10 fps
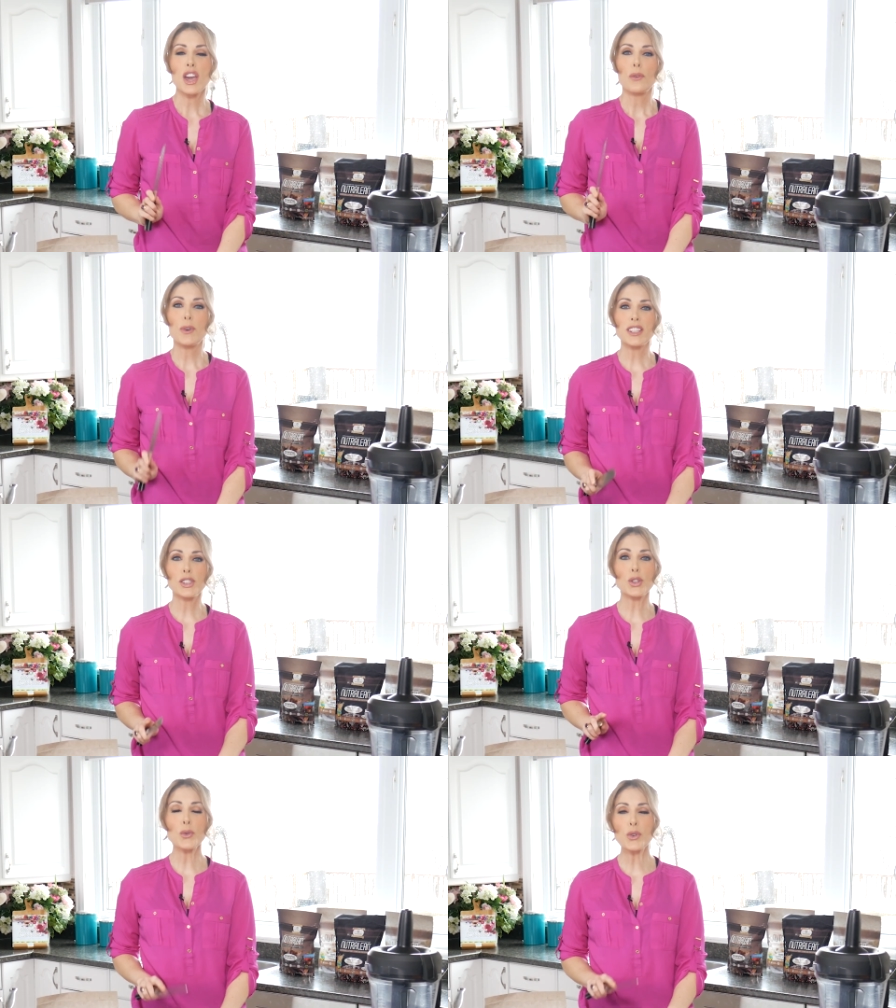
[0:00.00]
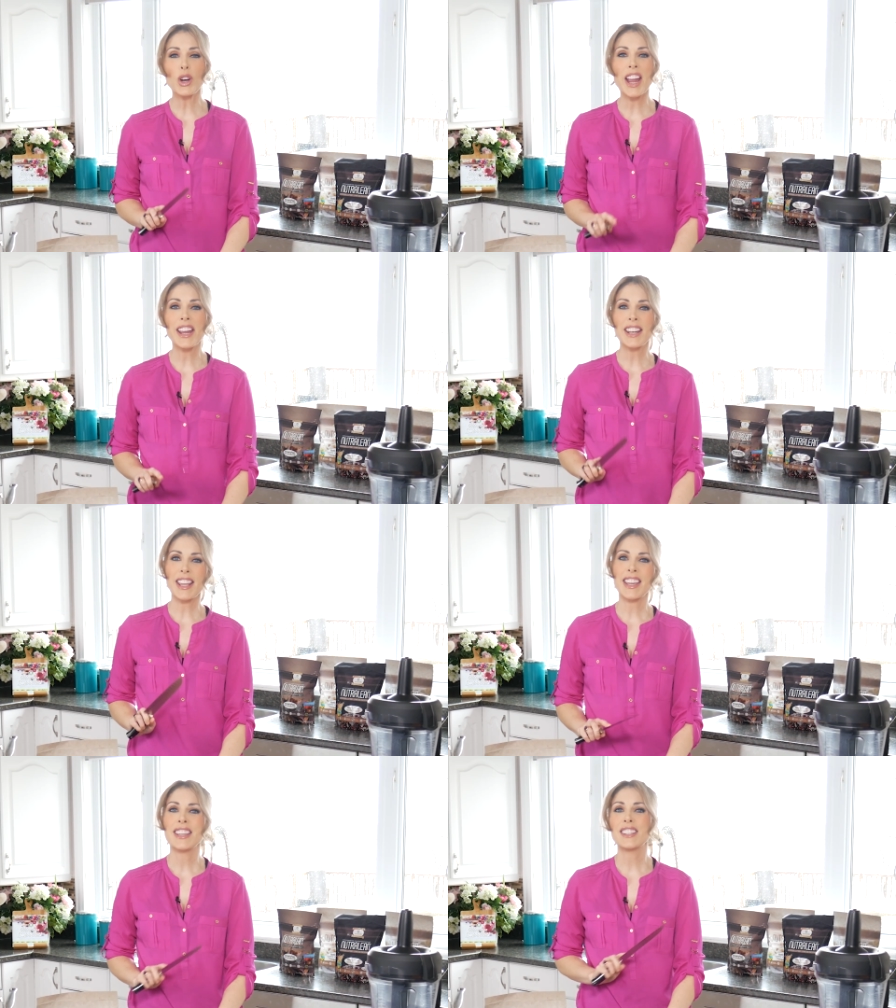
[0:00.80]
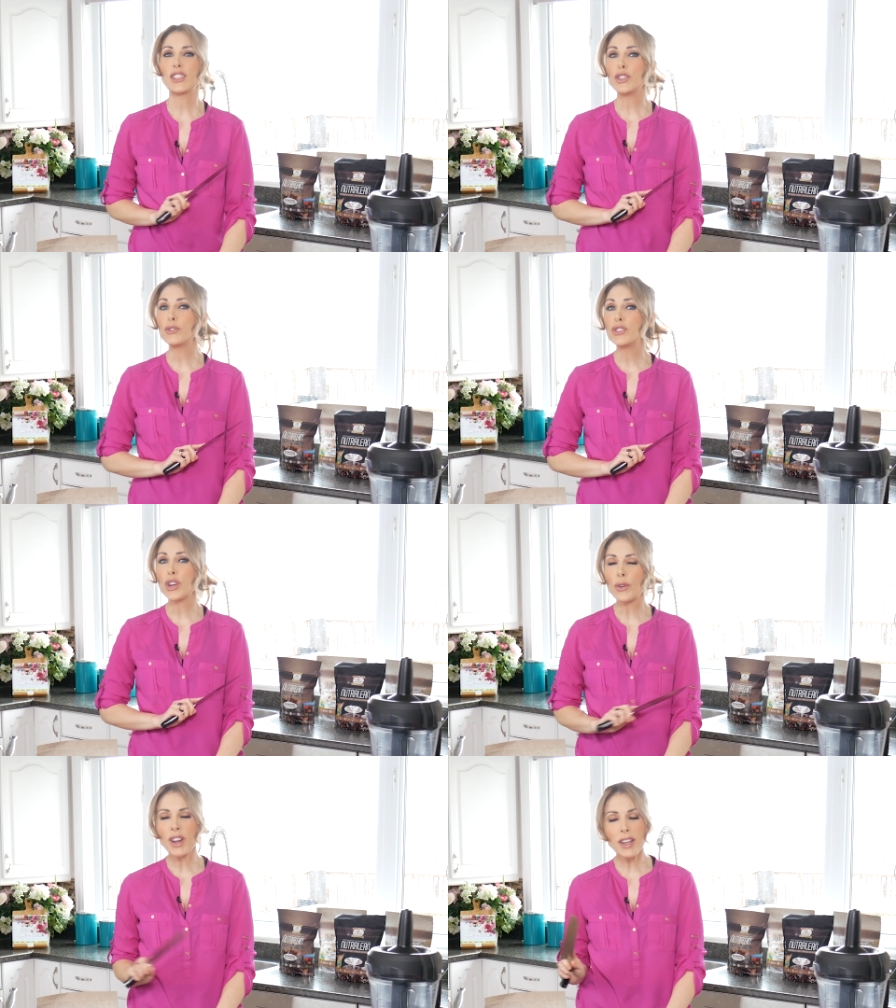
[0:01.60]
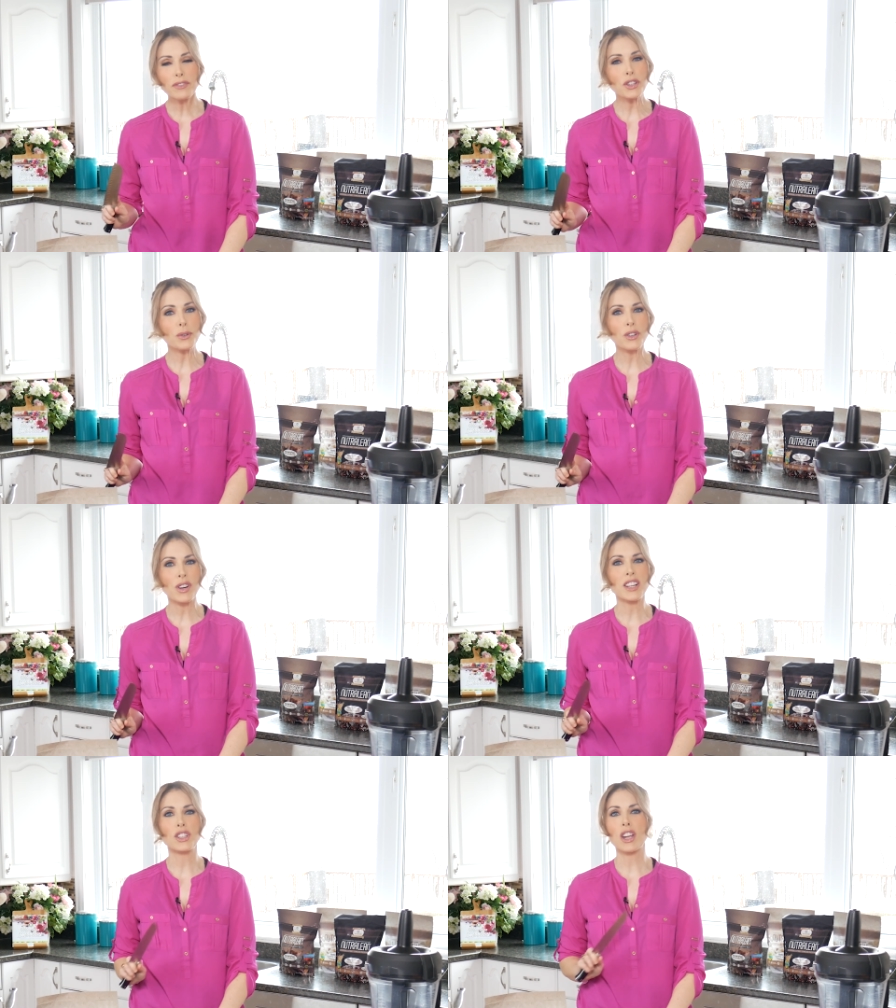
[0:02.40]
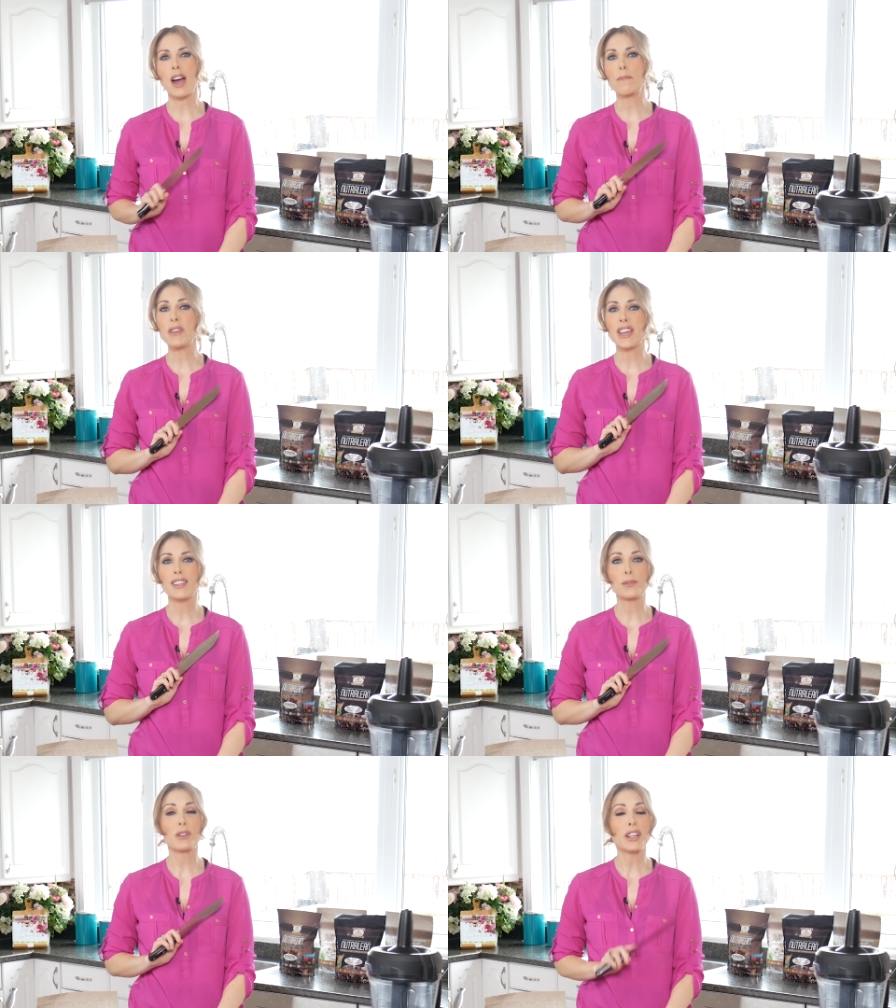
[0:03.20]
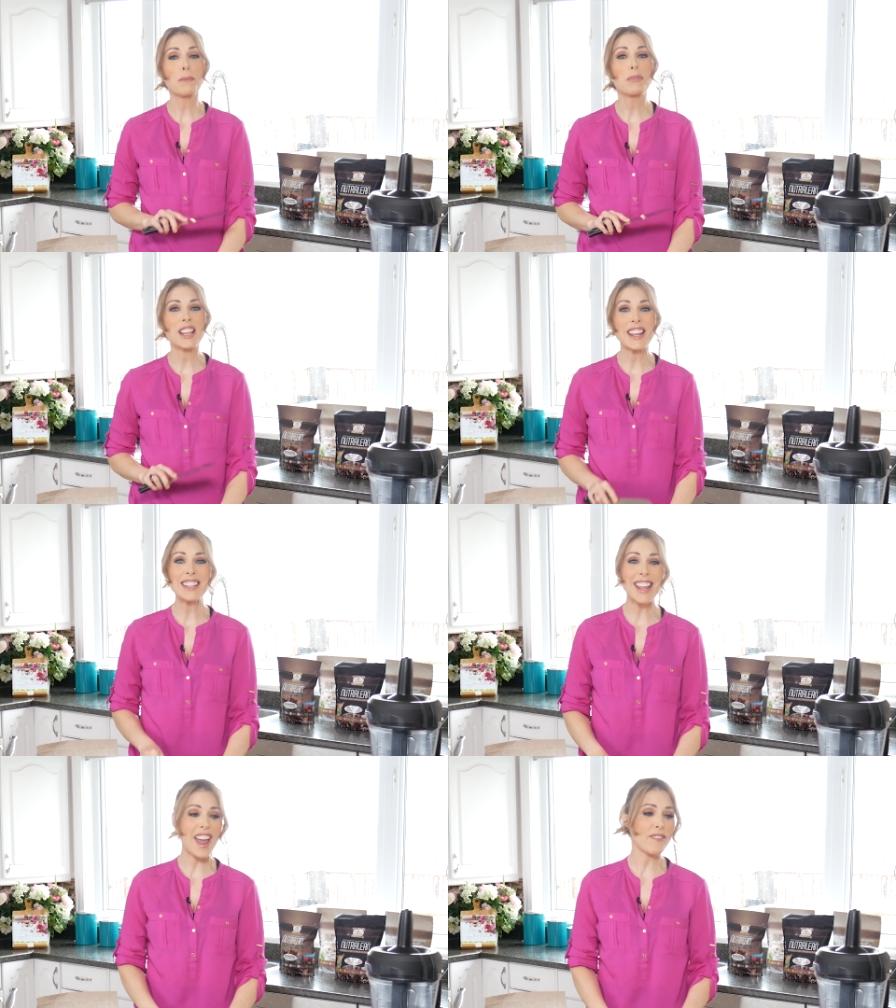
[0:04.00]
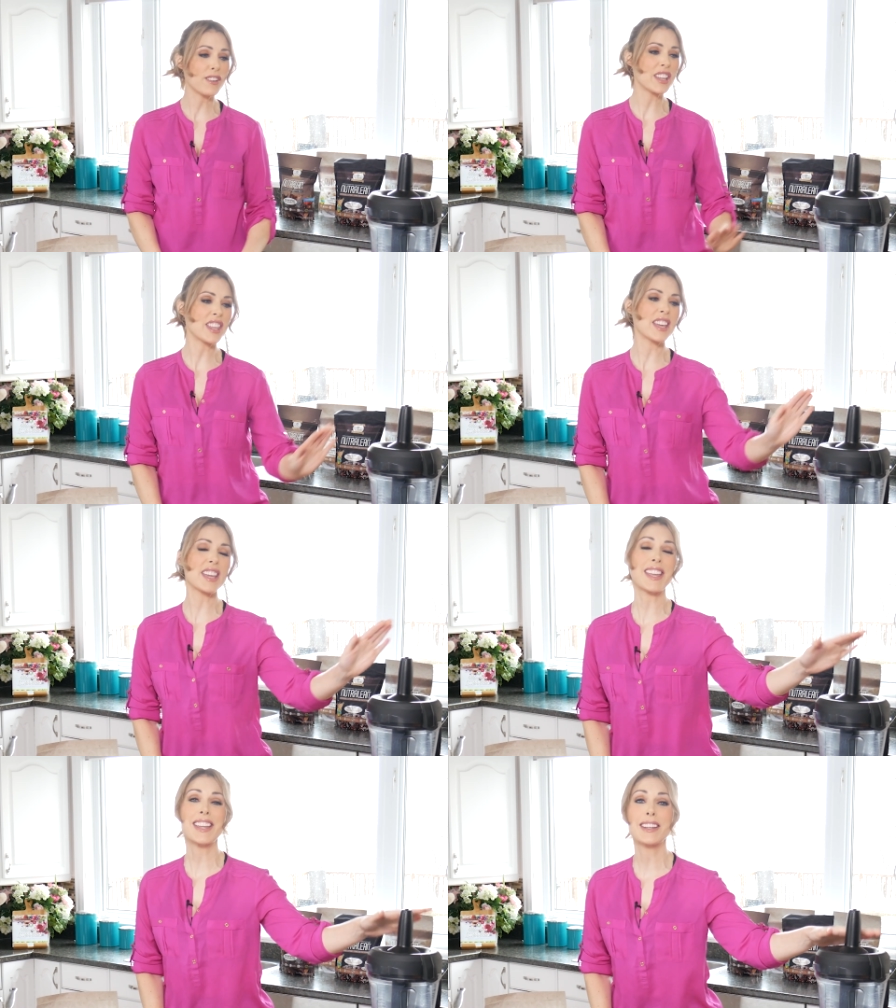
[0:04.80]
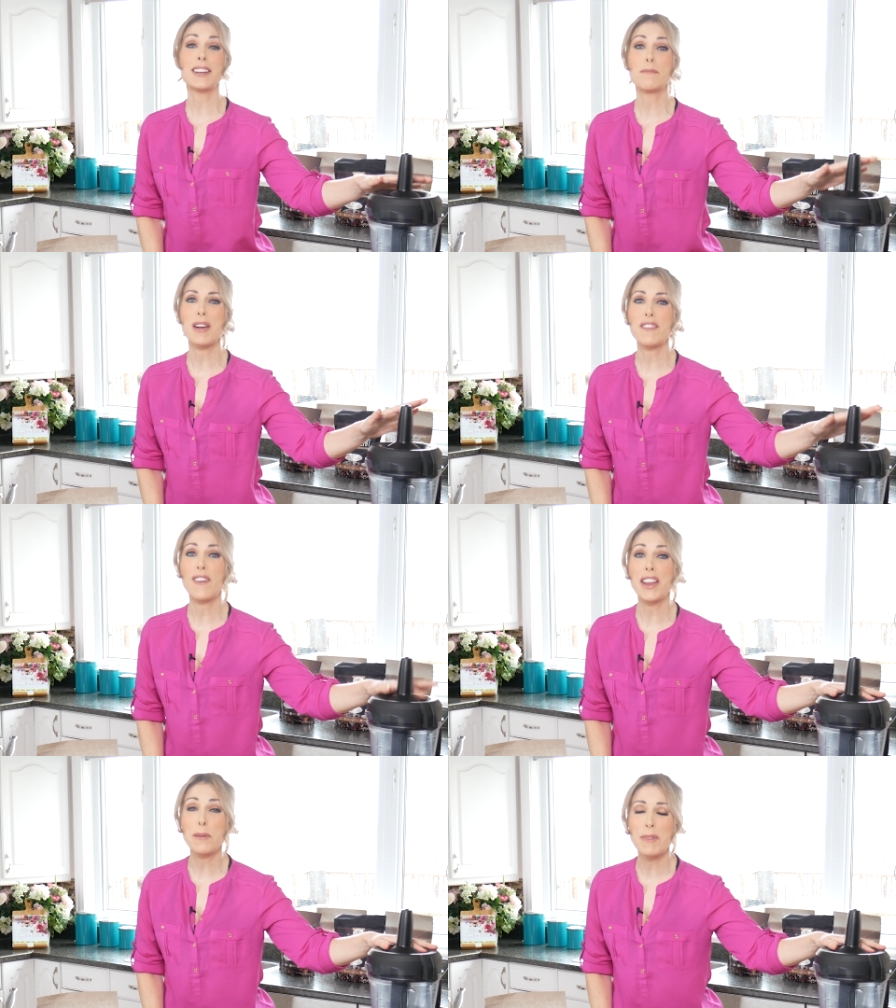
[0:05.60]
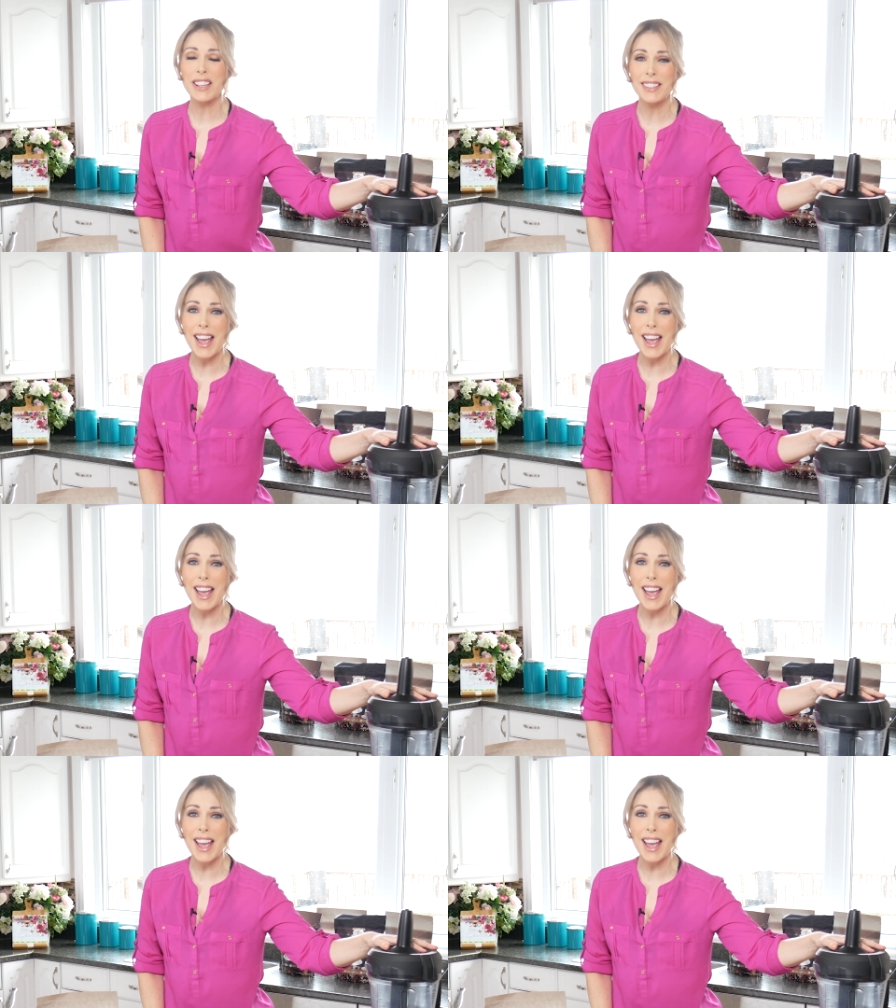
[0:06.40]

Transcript: What's so great is you don't have to do a great job because we're going to blend everything in my Vitamix